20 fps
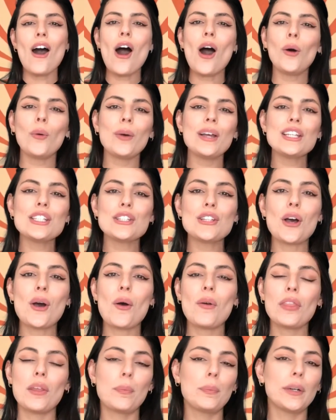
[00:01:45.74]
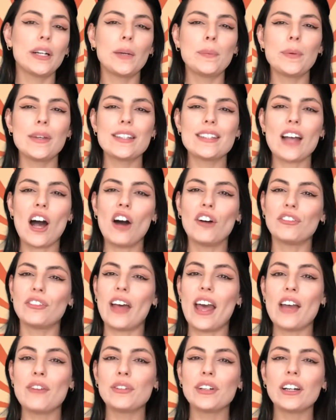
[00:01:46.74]
Always know the purpose of
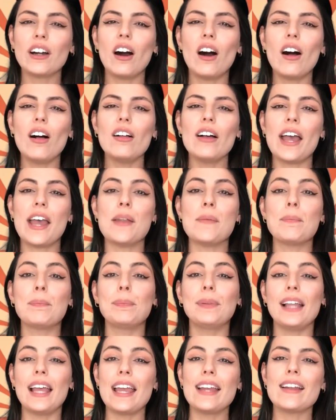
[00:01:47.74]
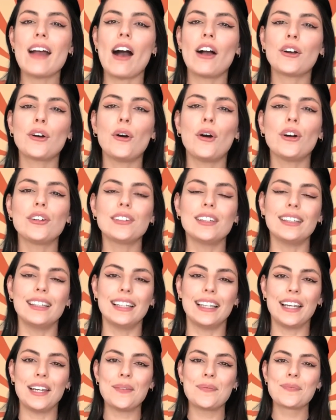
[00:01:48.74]
every call and plan
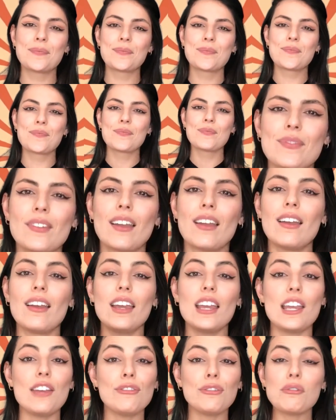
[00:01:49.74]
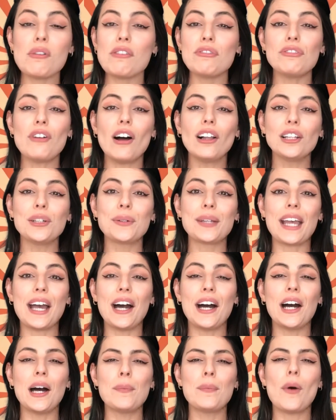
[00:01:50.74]
accordingly. If you're following
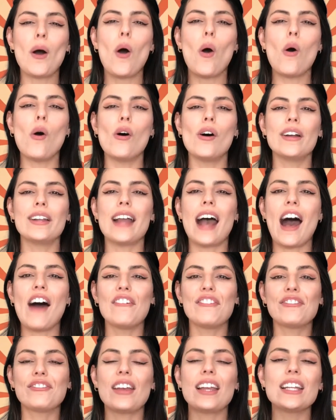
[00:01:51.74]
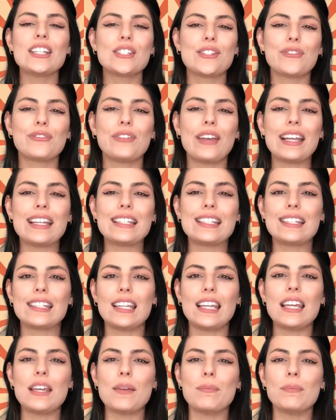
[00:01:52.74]
up on a face-to-face
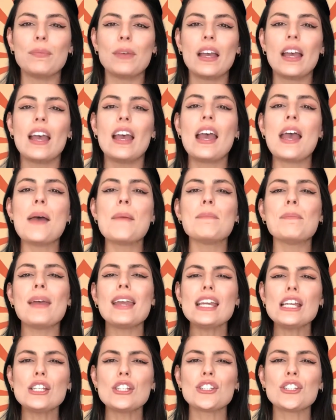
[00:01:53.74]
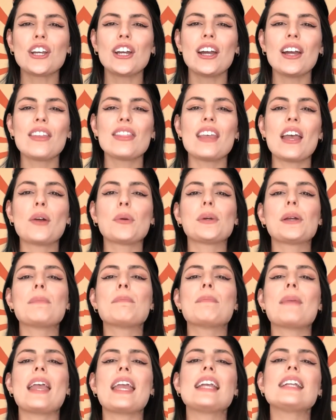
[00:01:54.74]
team, make sure there
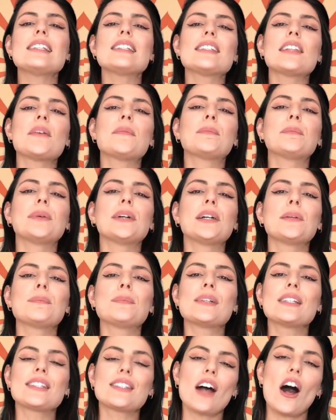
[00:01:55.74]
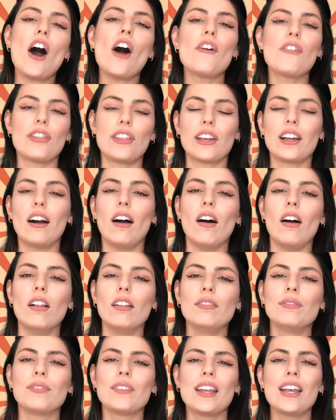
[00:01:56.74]
remains the purpose of the call.